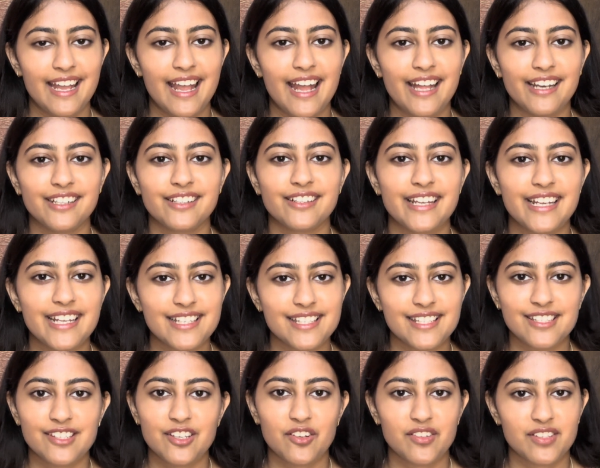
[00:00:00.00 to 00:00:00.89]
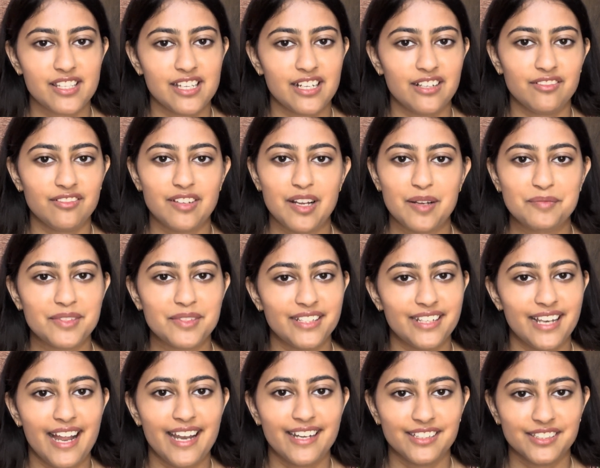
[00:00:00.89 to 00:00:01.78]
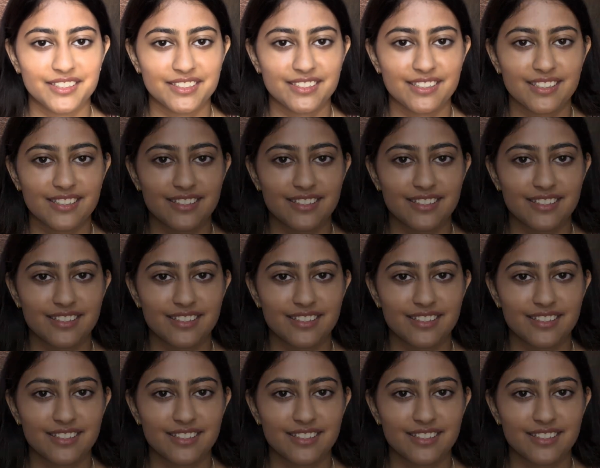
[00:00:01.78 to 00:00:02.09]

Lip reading: and raise yourself up the ladder.